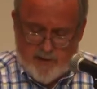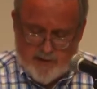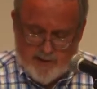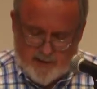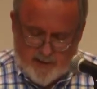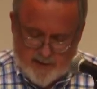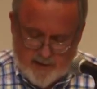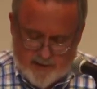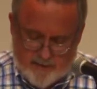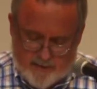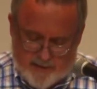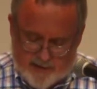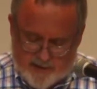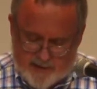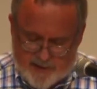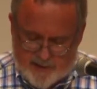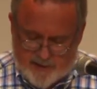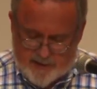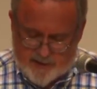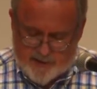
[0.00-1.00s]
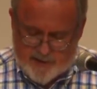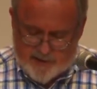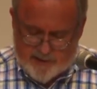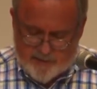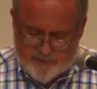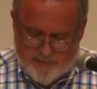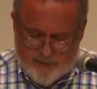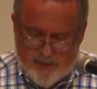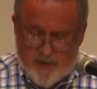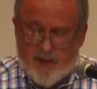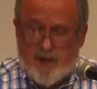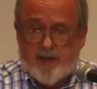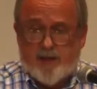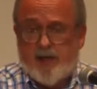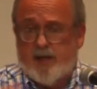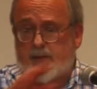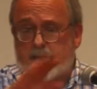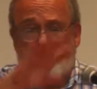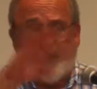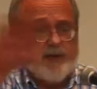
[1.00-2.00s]
and then he makes that decision.
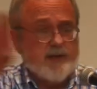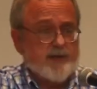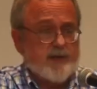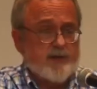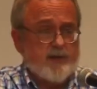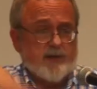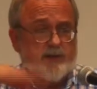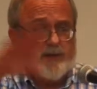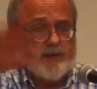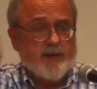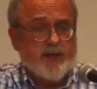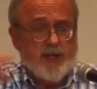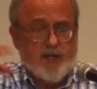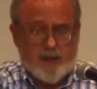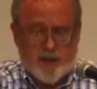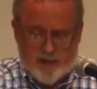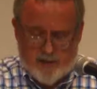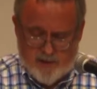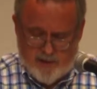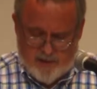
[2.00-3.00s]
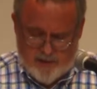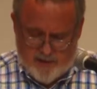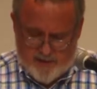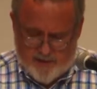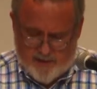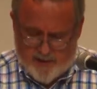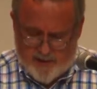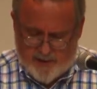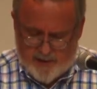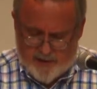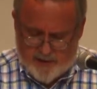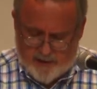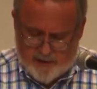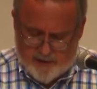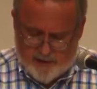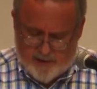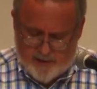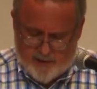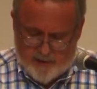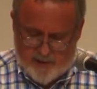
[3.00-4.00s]
That applies, of course, to any
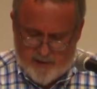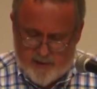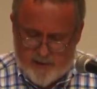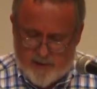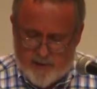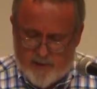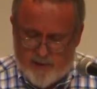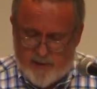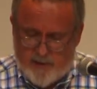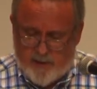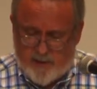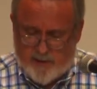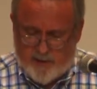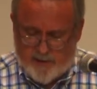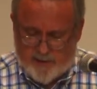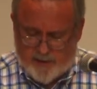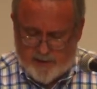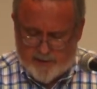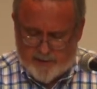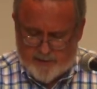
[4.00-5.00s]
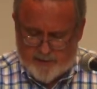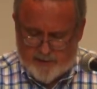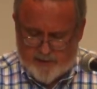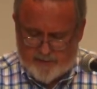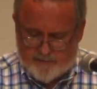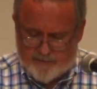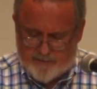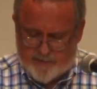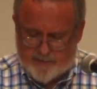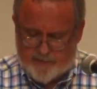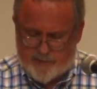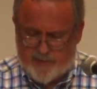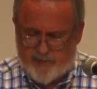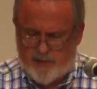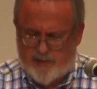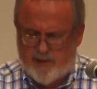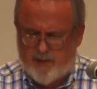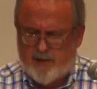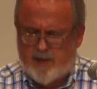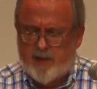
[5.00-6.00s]
of the elected offices.
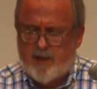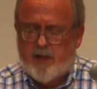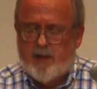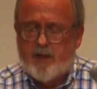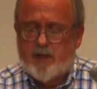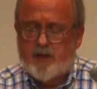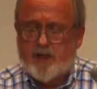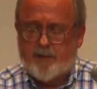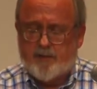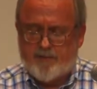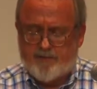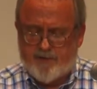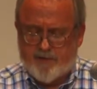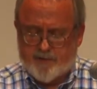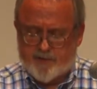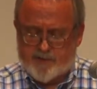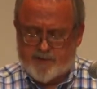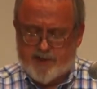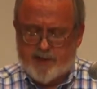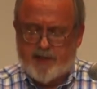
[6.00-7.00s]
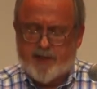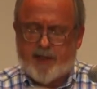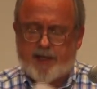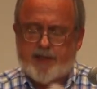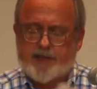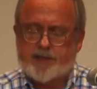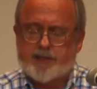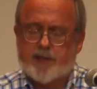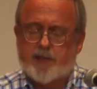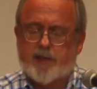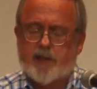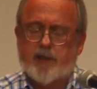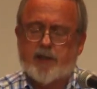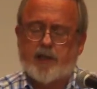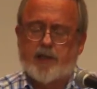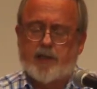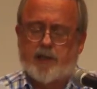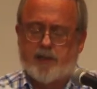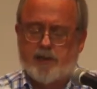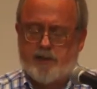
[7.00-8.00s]
A couple of interesting case law
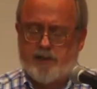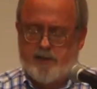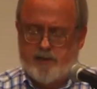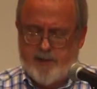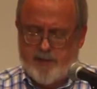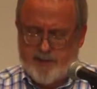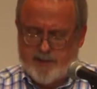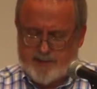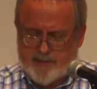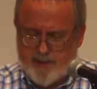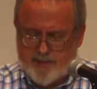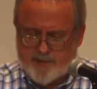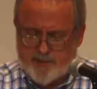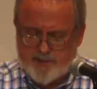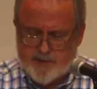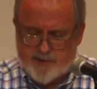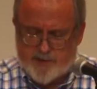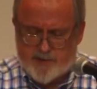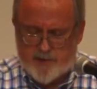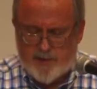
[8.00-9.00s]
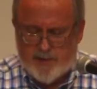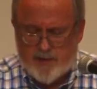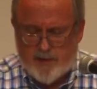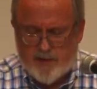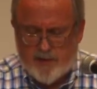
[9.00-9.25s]
exceptions.